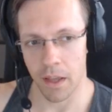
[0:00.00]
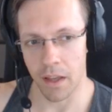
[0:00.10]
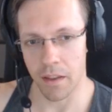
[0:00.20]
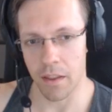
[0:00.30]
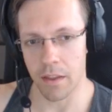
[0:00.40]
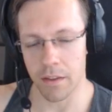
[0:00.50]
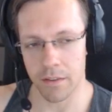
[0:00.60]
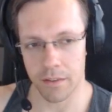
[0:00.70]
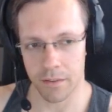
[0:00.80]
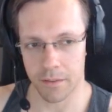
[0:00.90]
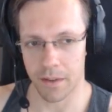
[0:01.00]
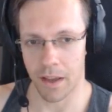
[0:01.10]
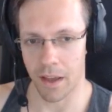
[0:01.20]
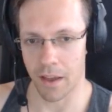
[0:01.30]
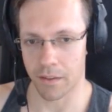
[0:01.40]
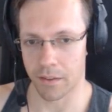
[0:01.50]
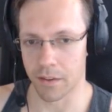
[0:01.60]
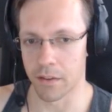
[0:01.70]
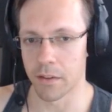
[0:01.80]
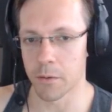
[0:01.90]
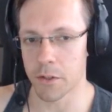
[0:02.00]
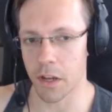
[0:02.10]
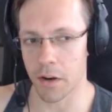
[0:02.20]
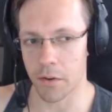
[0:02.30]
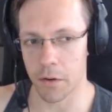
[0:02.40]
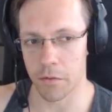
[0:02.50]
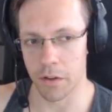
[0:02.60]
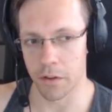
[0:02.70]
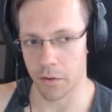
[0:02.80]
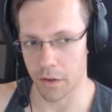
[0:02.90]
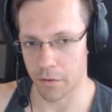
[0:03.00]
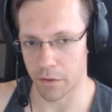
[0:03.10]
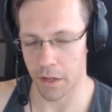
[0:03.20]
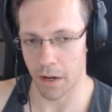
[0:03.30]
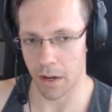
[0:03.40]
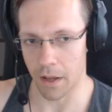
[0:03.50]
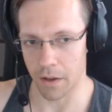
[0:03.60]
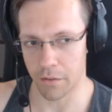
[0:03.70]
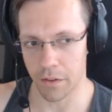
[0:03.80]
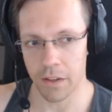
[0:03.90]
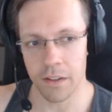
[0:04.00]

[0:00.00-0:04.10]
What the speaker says: And this has a huge carryover into everyday life,